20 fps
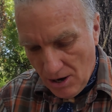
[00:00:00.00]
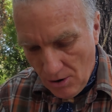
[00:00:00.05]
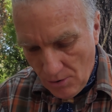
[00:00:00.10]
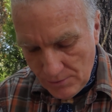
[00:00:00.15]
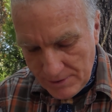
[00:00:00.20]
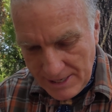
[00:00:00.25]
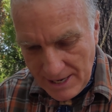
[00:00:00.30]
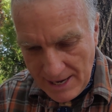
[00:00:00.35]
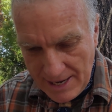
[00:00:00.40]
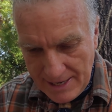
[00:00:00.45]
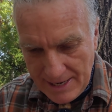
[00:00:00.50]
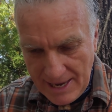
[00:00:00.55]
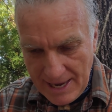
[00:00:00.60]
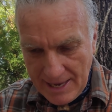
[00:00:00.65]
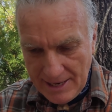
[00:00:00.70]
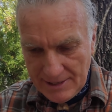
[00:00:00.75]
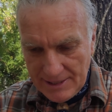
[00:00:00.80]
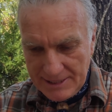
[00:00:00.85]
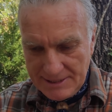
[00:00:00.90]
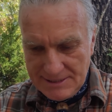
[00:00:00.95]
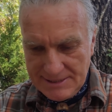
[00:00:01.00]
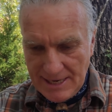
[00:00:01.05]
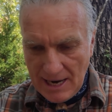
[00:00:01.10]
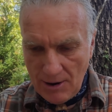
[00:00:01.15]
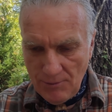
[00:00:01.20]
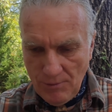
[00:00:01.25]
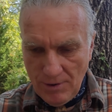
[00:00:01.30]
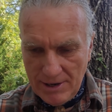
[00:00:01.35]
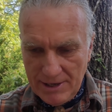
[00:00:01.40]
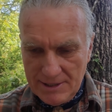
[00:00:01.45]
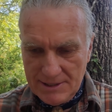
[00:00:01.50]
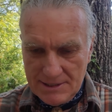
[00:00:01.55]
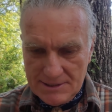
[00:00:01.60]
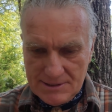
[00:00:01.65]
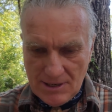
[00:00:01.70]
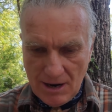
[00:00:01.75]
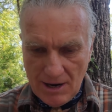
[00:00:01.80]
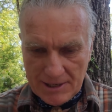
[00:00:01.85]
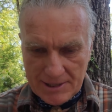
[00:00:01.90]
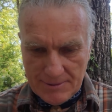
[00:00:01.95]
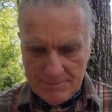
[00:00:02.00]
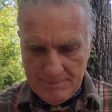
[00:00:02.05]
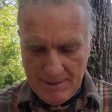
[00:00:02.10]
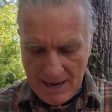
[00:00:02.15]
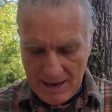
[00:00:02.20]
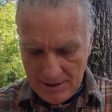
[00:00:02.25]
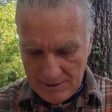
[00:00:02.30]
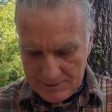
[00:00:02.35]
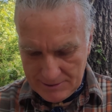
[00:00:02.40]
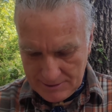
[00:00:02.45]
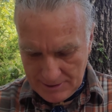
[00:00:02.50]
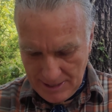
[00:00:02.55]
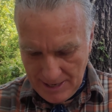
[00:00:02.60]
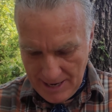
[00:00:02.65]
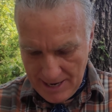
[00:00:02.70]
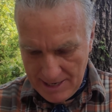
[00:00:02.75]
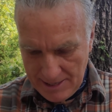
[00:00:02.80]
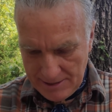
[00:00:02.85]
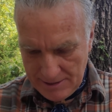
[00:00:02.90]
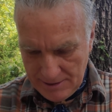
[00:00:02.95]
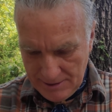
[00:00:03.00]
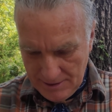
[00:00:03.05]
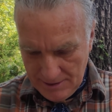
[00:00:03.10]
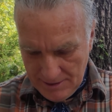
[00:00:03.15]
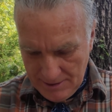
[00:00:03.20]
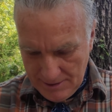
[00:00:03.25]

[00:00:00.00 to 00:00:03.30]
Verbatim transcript: Okay, and let's see, I wanted to talk about a,